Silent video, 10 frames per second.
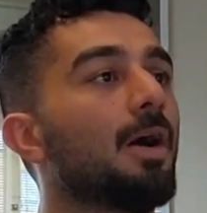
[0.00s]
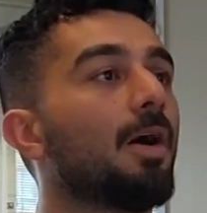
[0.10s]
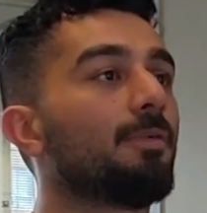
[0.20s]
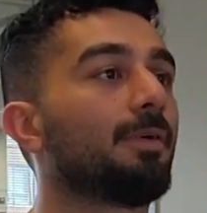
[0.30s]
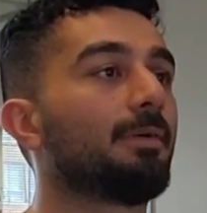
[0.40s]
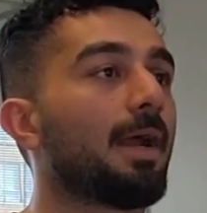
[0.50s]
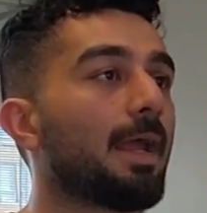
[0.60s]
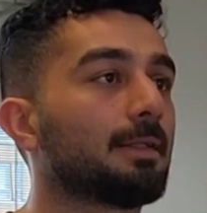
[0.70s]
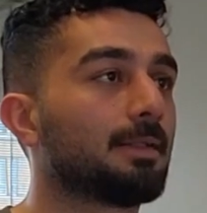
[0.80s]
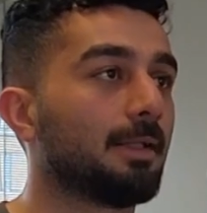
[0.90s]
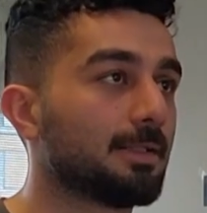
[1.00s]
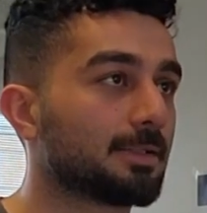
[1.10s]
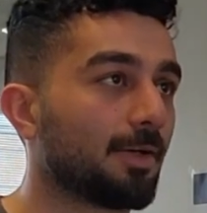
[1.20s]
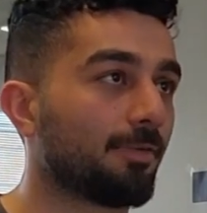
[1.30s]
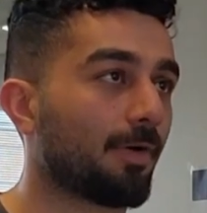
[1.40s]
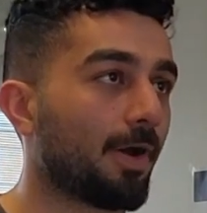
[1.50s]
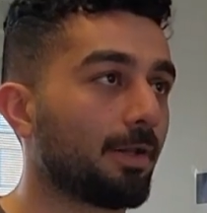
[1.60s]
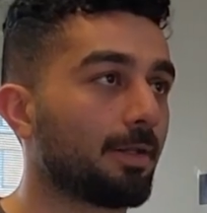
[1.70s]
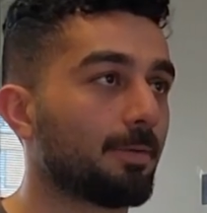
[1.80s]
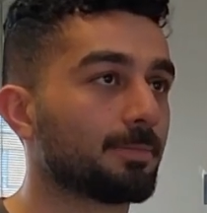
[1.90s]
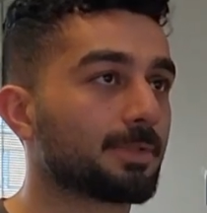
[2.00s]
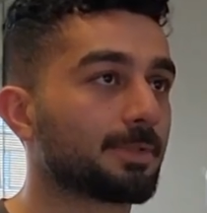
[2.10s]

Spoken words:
of a ranked list of items.